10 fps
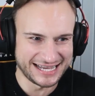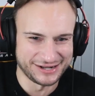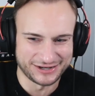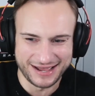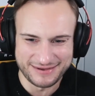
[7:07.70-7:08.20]

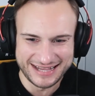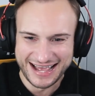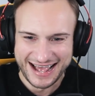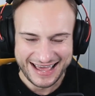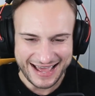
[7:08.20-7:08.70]
look like? I mean,
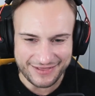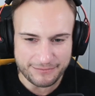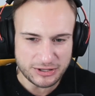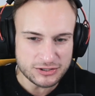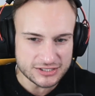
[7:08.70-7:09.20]

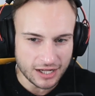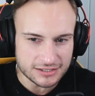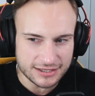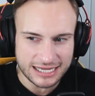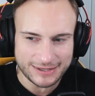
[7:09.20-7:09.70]
but you start
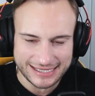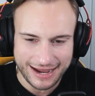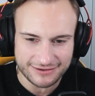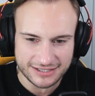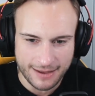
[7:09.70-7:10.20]
to think about the
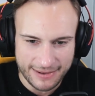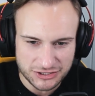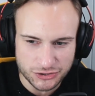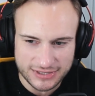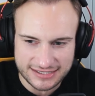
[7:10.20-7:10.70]
characters. Like
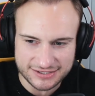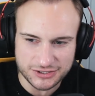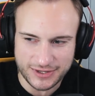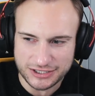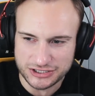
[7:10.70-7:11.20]
imagine you're in that
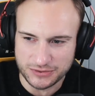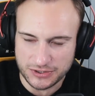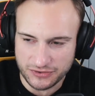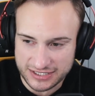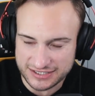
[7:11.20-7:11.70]
situation where
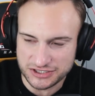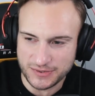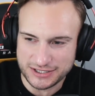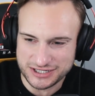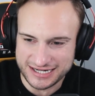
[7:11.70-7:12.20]
you're in a
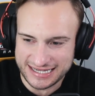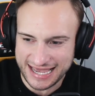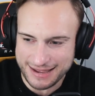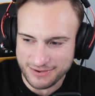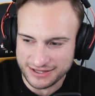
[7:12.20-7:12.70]
situation in a
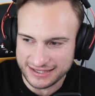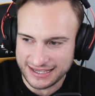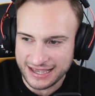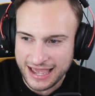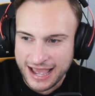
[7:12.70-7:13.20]
game where
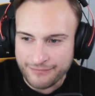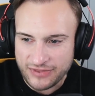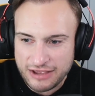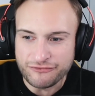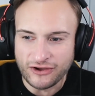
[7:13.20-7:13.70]
thinking,
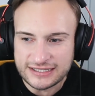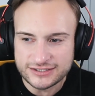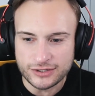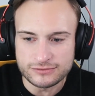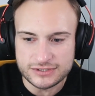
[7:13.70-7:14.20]
if I
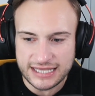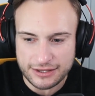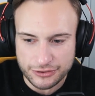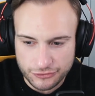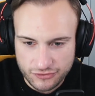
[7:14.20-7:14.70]
don't
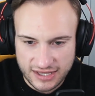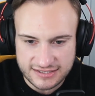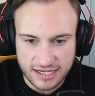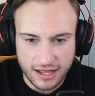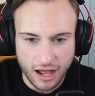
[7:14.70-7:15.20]
get through
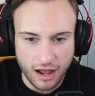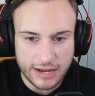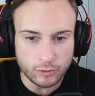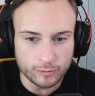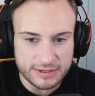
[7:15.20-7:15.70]
this,
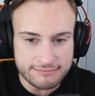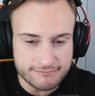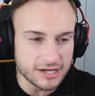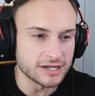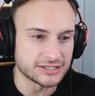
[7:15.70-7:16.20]
I will be
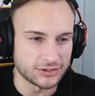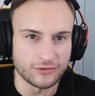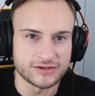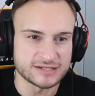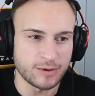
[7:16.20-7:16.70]
murdered
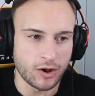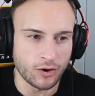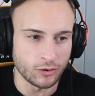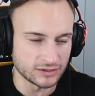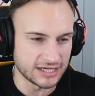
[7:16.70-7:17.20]
on the
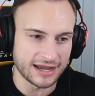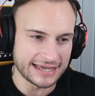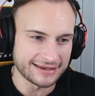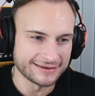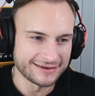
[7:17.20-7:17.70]
spot or
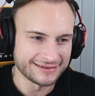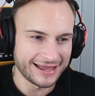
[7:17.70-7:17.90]
die. This